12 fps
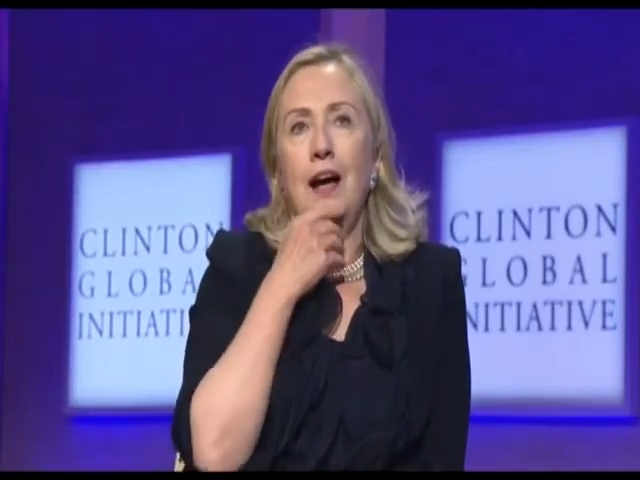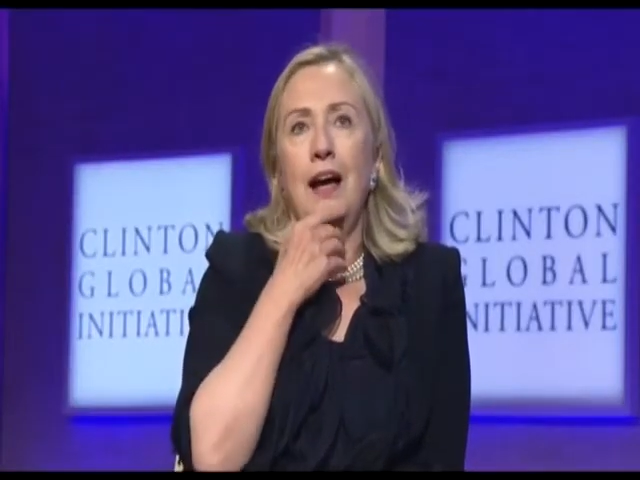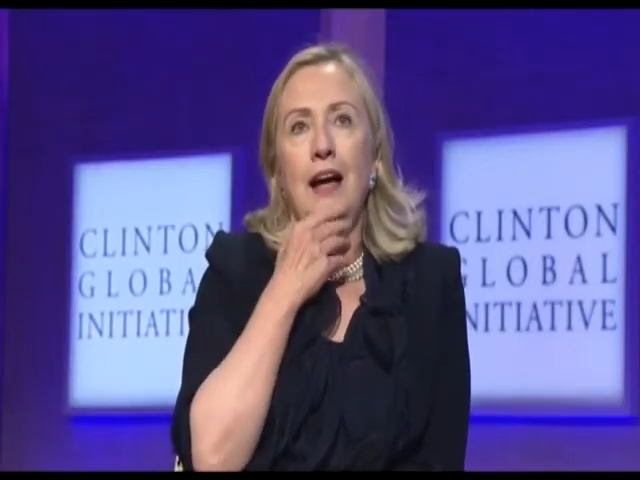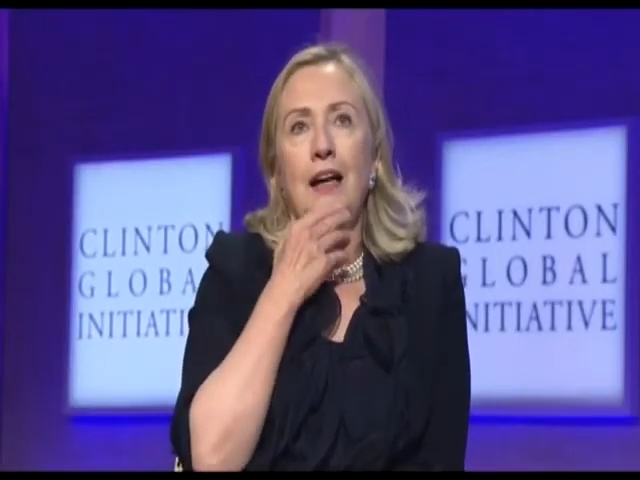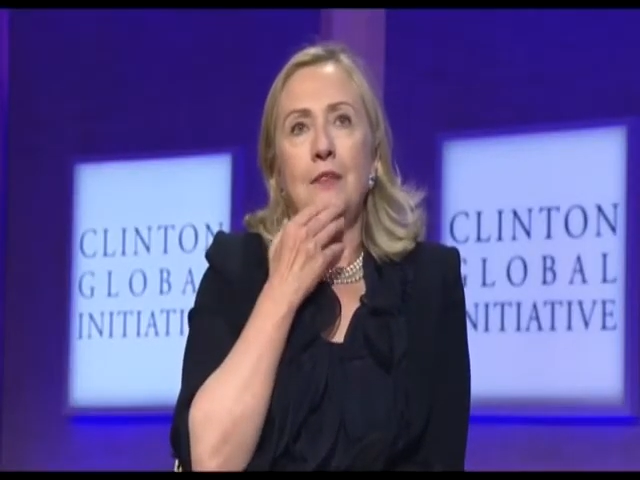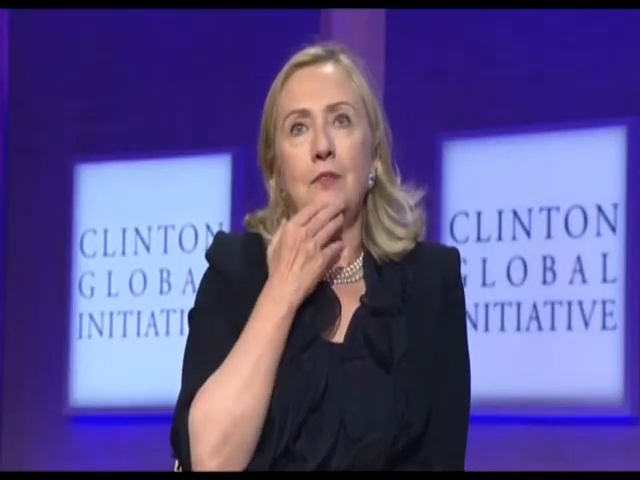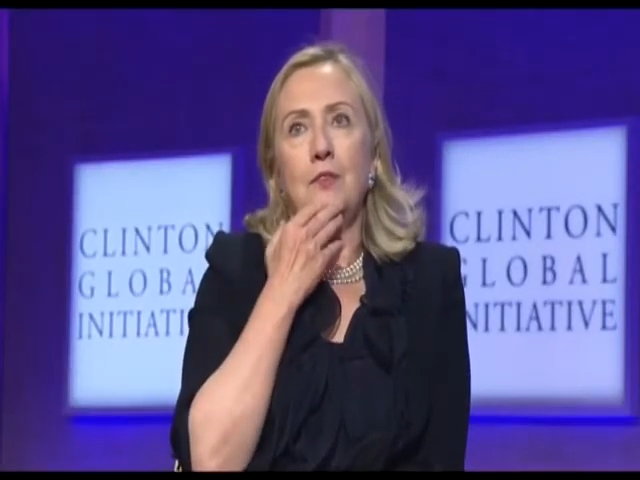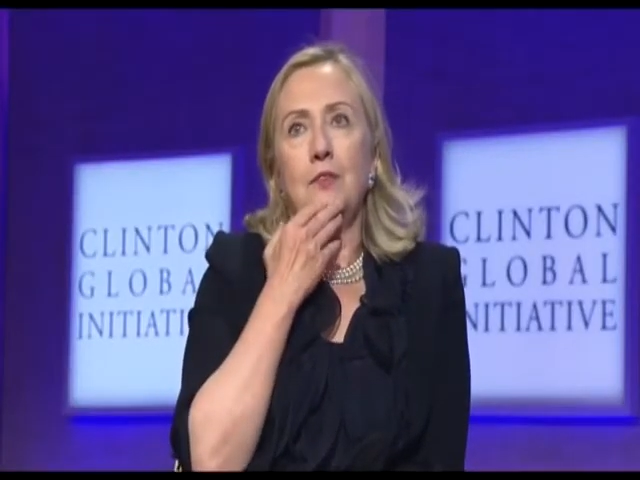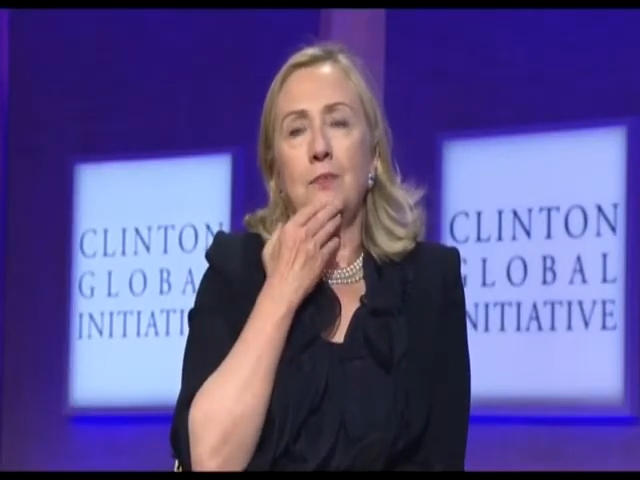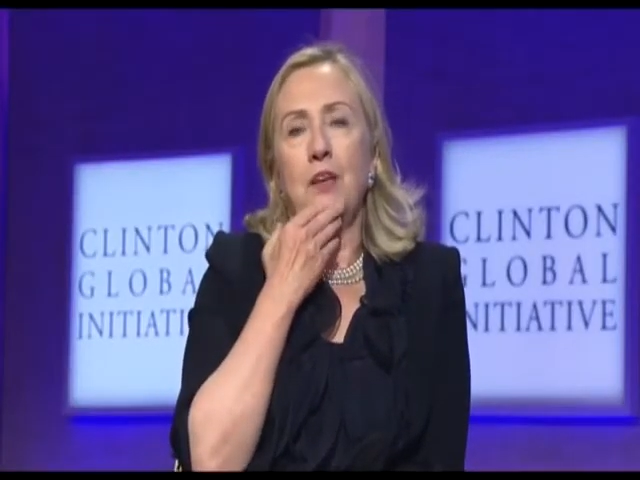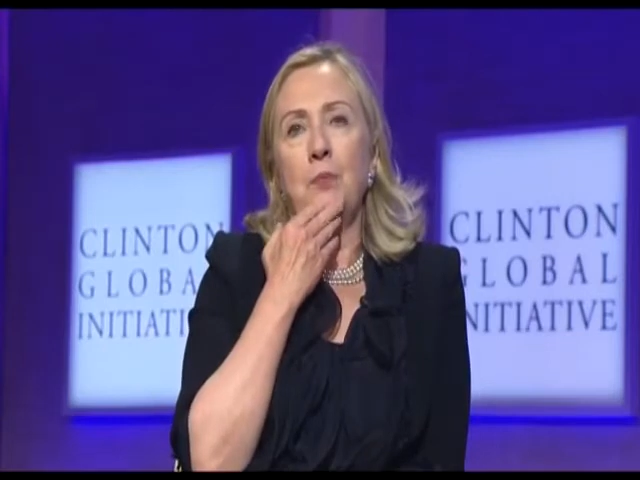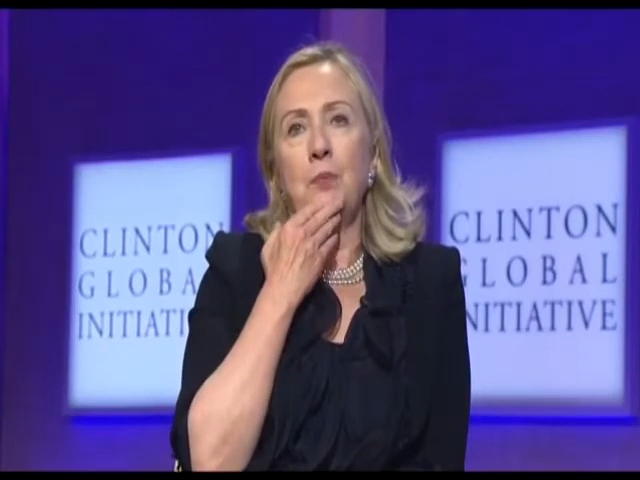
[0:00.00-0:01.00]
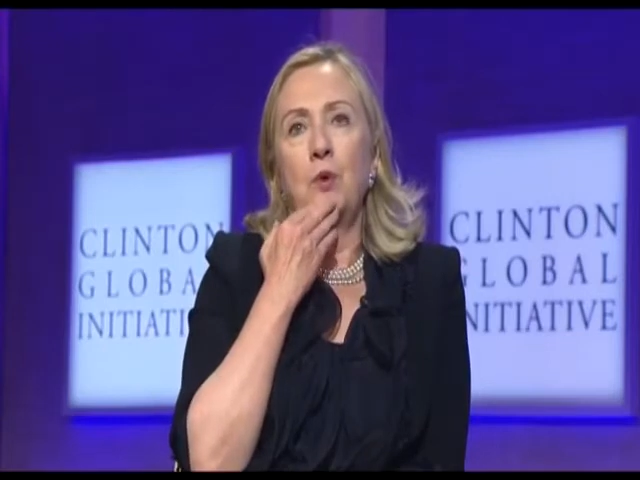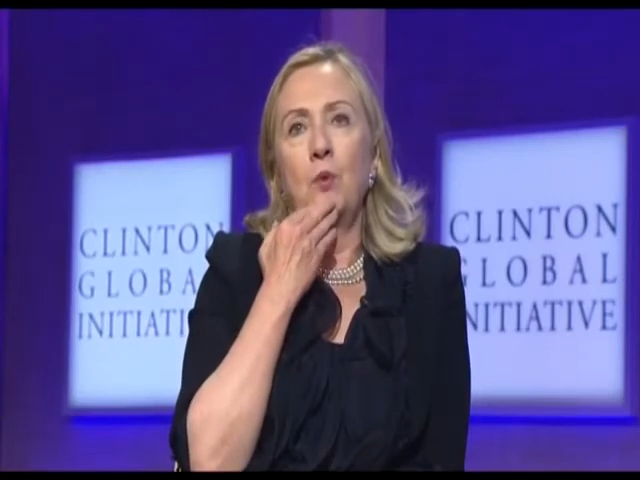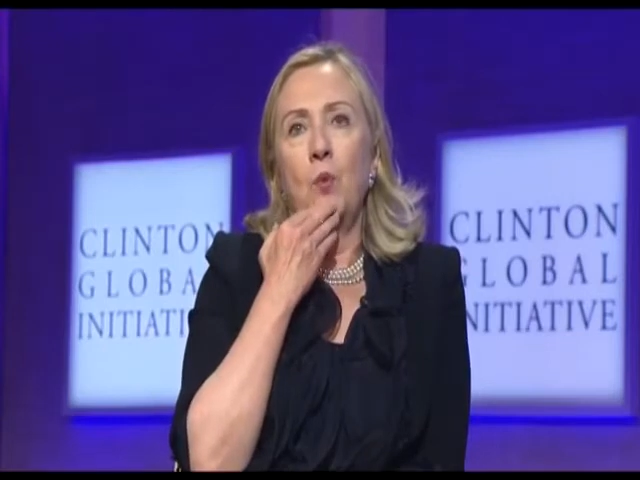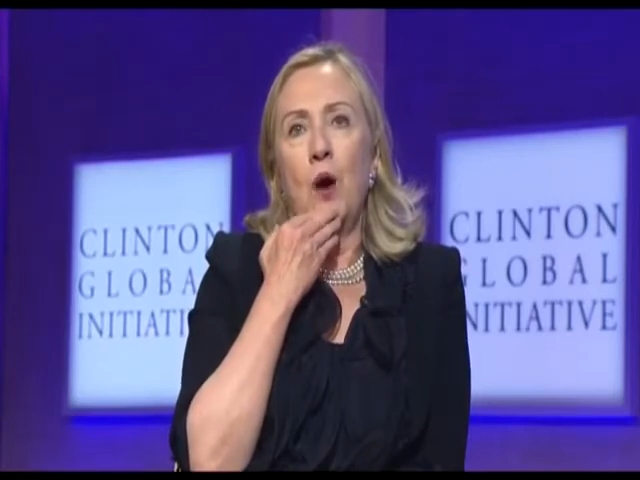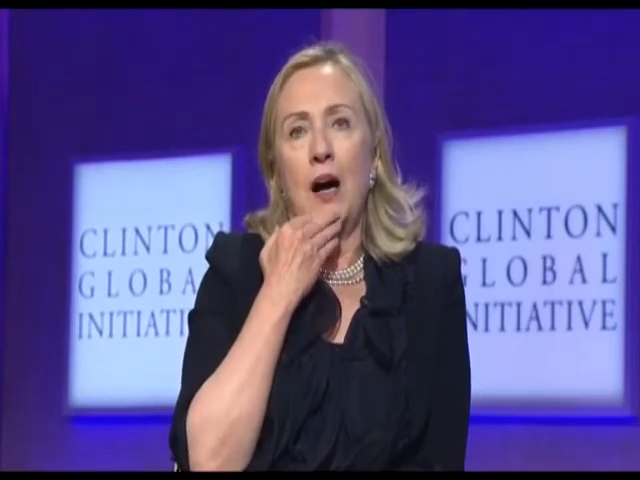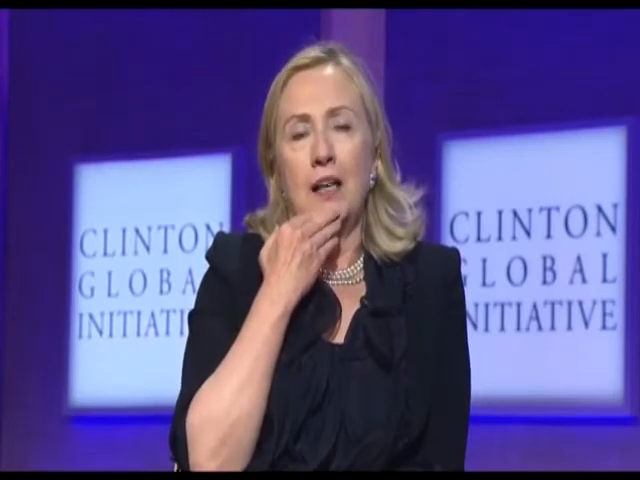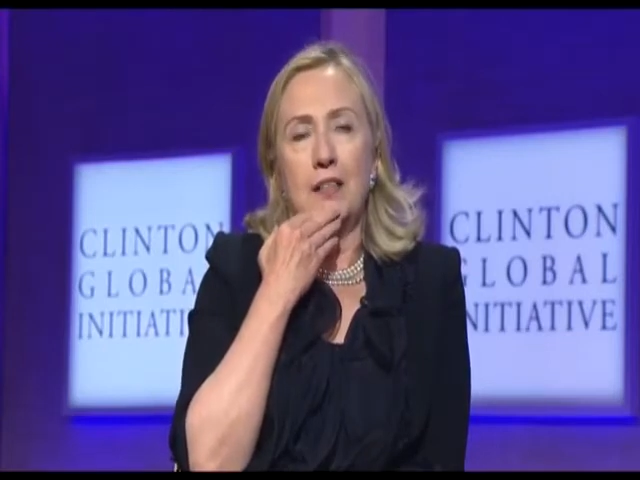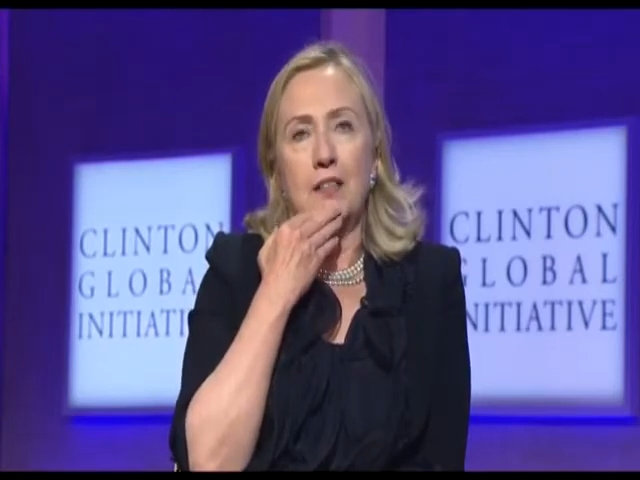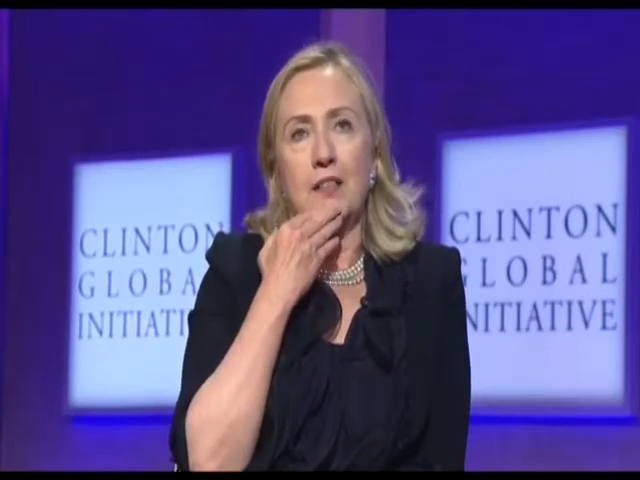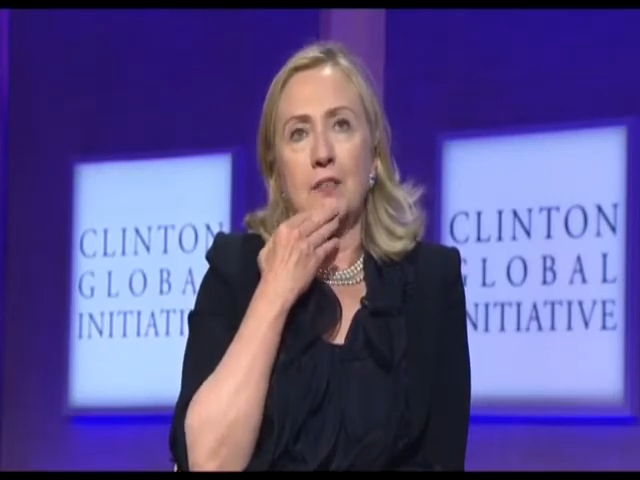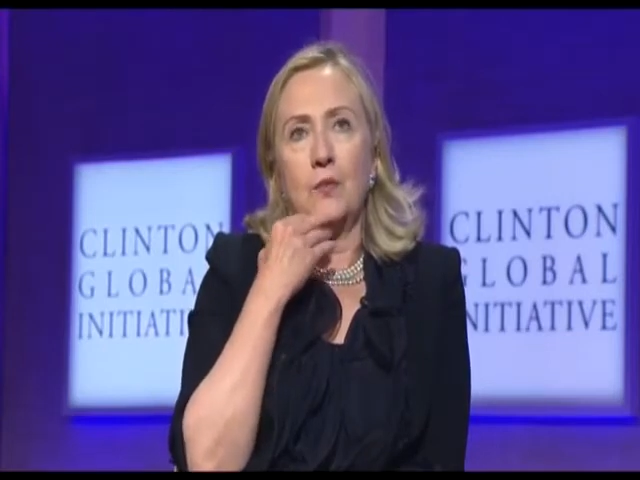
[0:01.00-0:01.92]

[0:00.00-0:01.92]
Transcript: and people want